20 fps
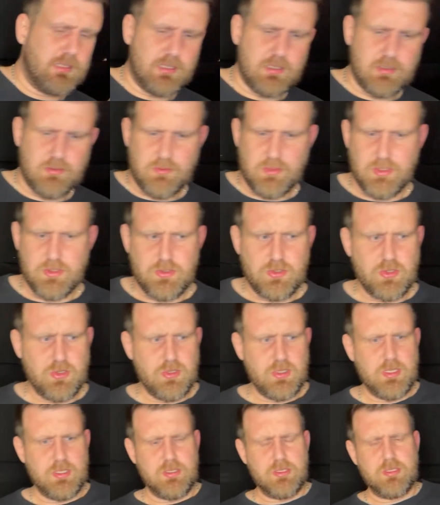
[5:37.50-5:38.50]
I want to
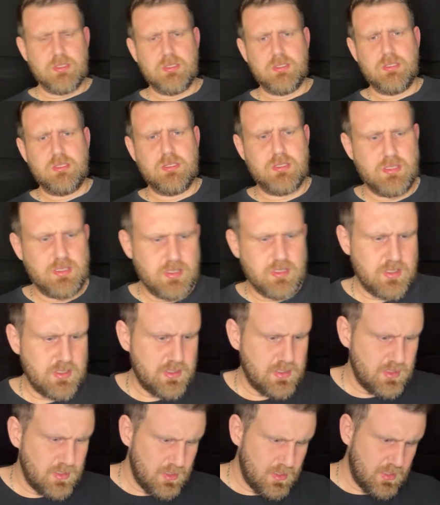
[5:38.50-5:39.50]
try and
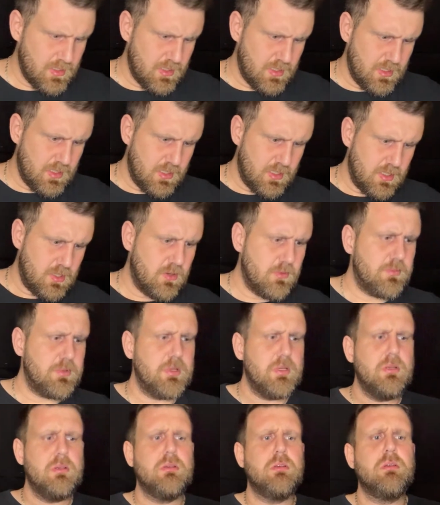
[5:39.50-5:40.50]
help
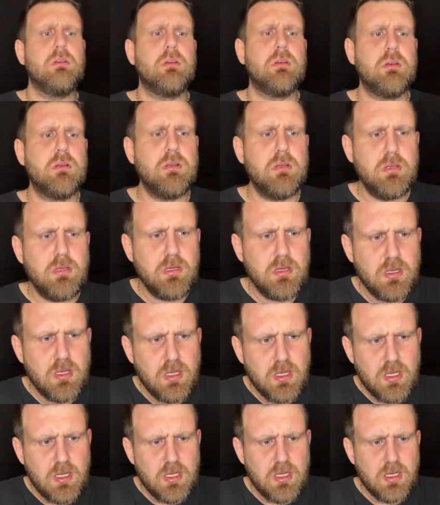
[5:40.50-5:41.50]
you
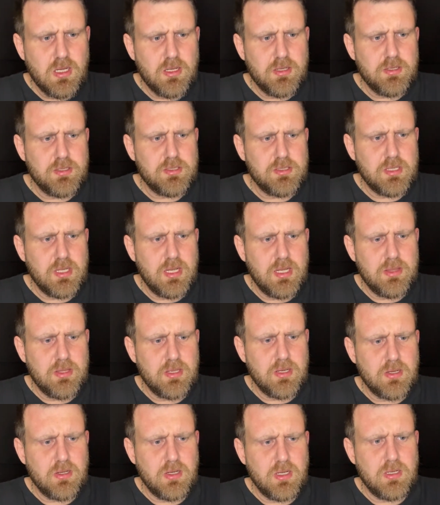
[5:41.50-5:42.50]
understand the
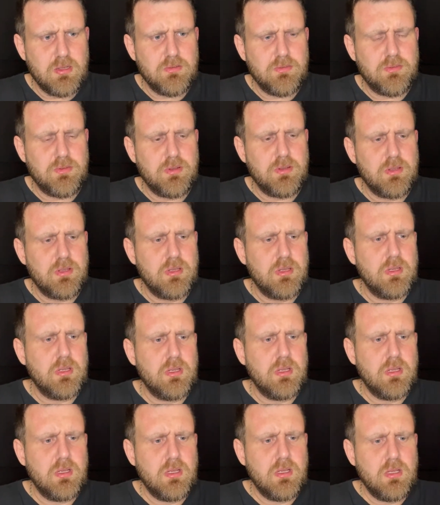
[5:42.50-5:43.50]
kind of
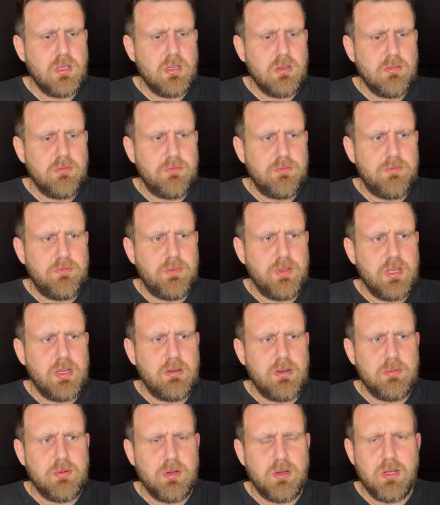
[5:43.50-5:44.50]

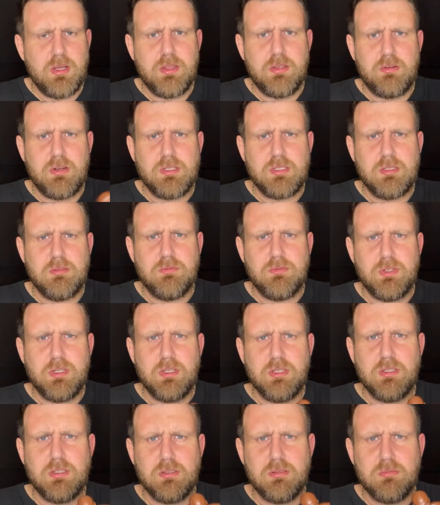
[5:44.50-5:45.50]
theory behind the wrestling
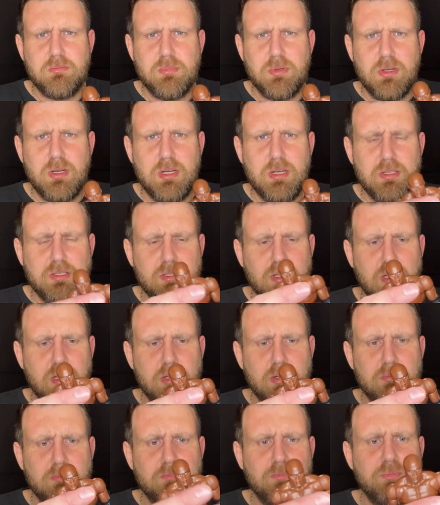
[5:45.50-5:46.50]
figures and buying and selling
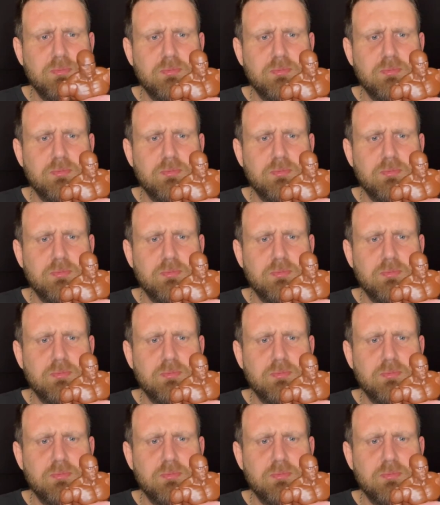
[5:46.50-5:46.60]
them.